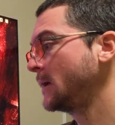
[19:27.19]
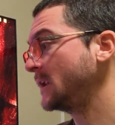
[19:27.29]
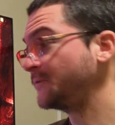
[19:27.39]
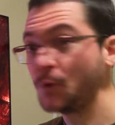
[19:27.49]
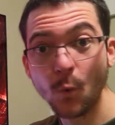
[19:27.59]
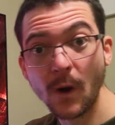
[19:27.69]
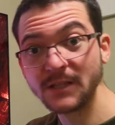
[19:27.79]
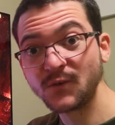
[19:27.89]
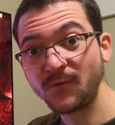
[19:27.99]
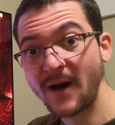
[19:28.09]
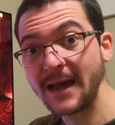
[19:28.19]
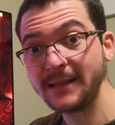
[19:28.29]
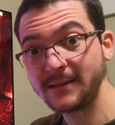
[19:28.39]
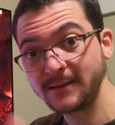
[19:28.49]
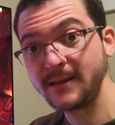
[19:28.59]
And if you want to
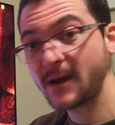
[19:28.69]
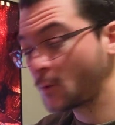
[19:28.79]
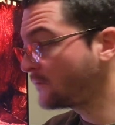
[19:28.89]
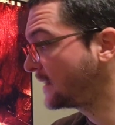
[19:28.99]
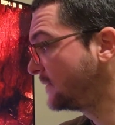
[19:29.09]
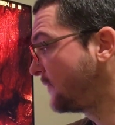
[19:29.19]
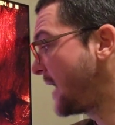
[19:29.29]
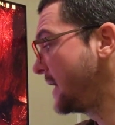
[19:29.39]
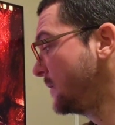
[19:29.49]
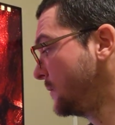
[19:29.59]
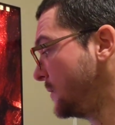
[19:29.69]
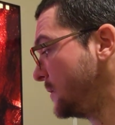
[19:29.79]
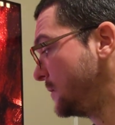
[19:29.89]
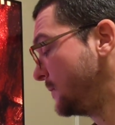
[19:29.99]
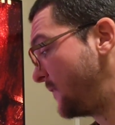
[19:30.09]
find the equivalent value
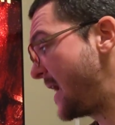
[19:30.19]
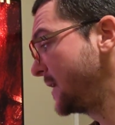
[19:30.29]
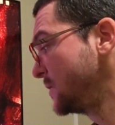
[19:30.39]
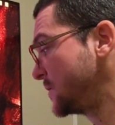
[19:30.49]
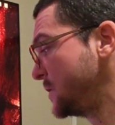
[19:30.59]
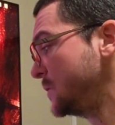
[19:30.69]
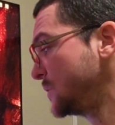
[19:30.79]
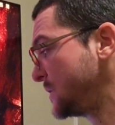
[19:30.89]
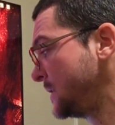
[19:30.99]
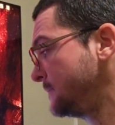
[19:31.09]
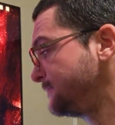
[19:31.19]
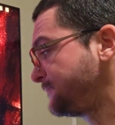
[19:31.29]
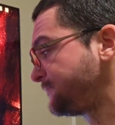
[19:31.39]
values using